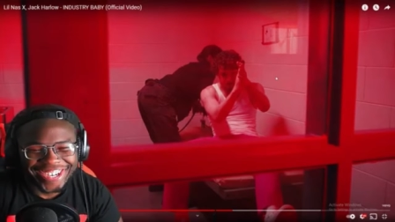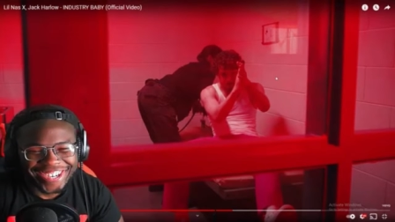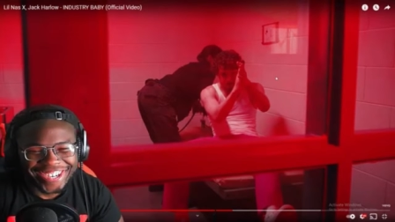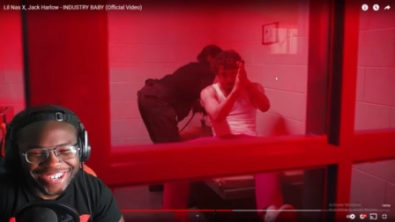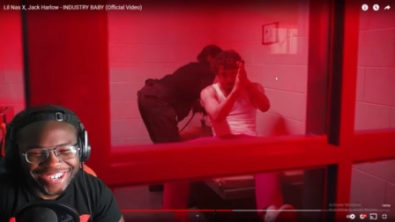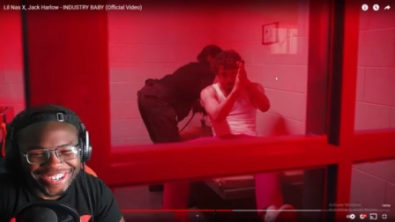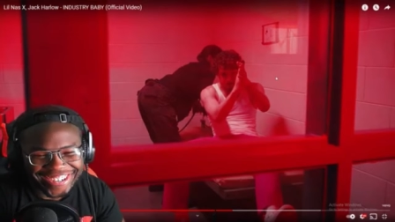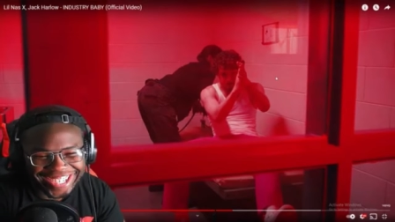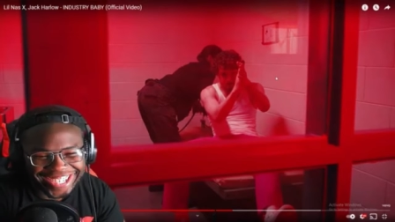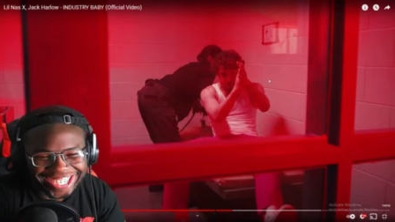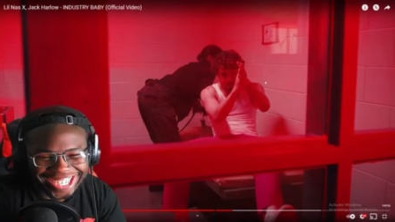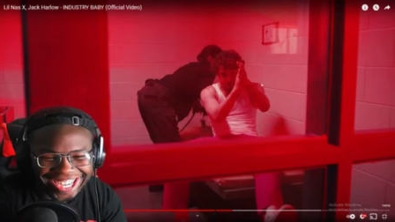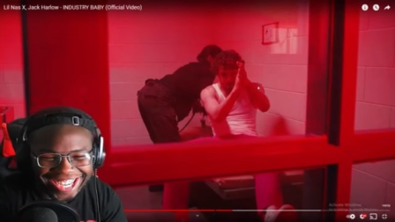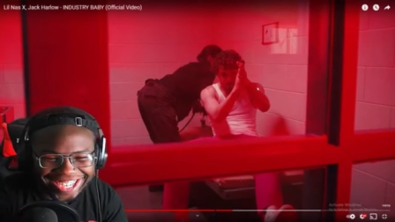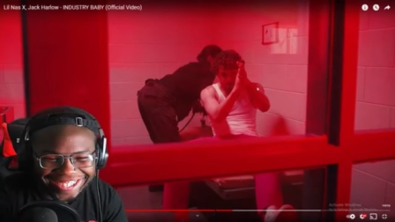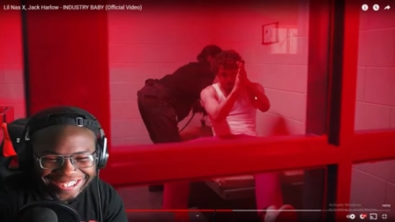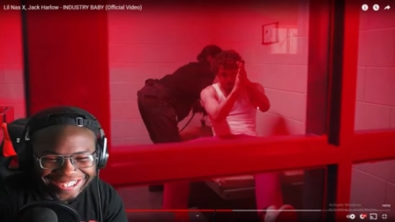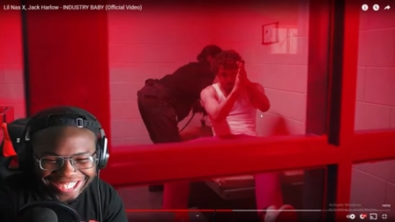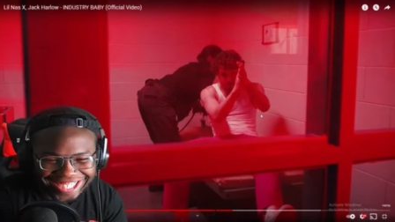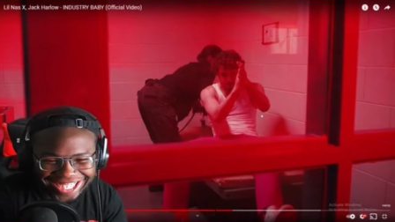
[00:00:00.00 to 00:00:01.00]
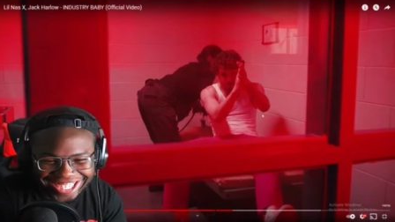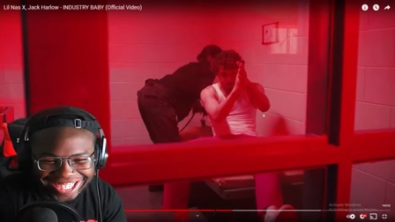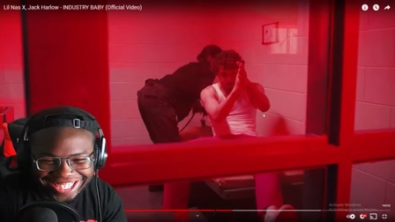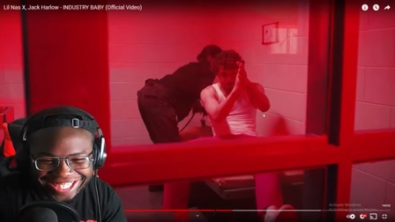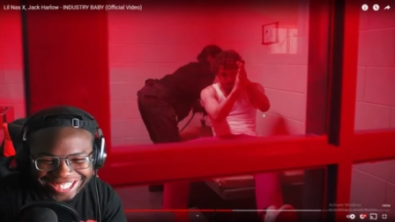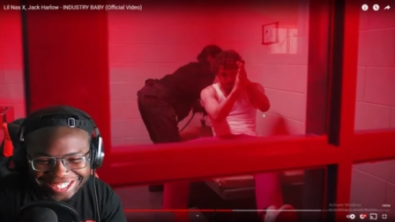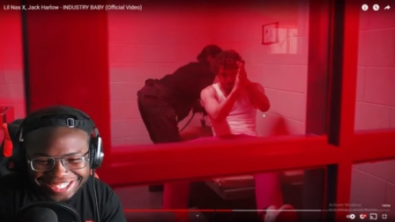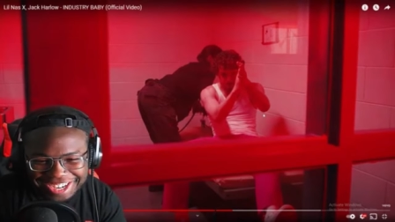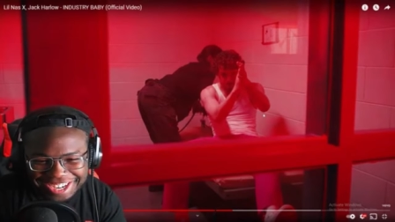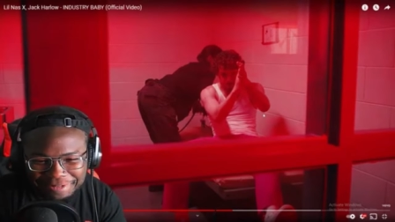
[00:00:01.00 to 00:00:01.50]
okay, okay, he's
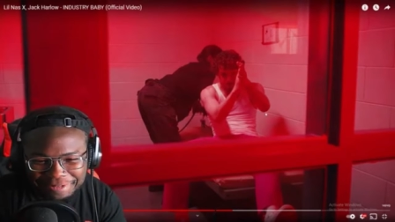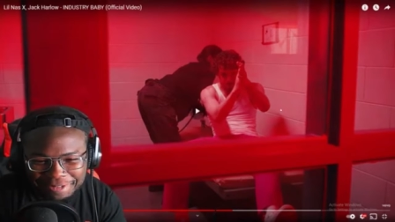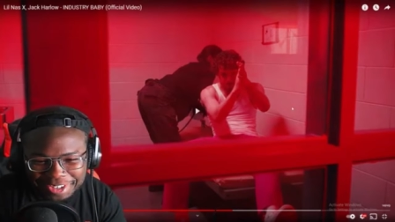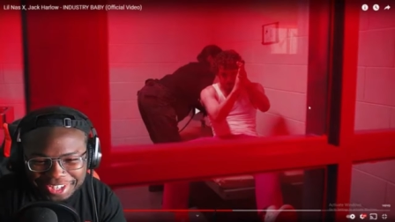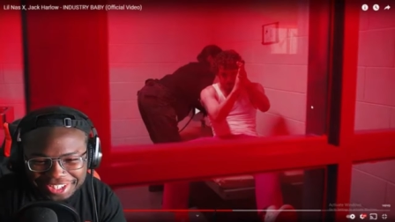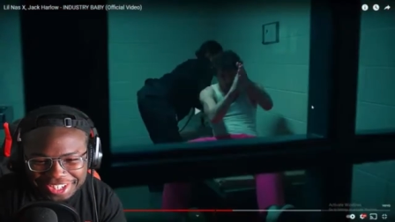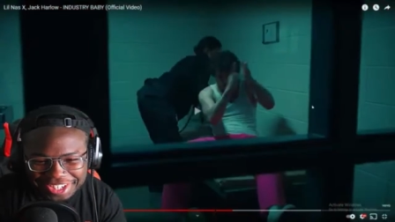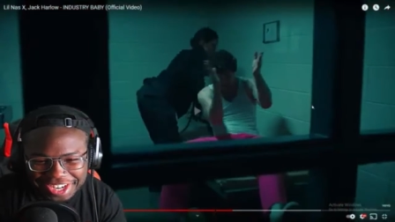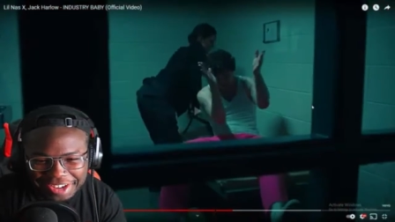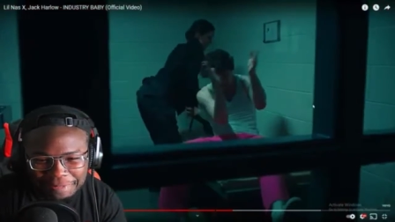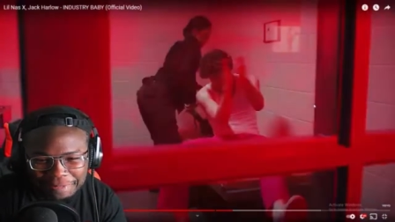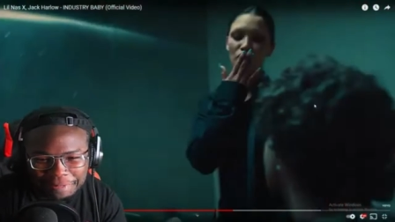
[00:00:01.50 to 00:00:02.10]
snapping, he's snapping.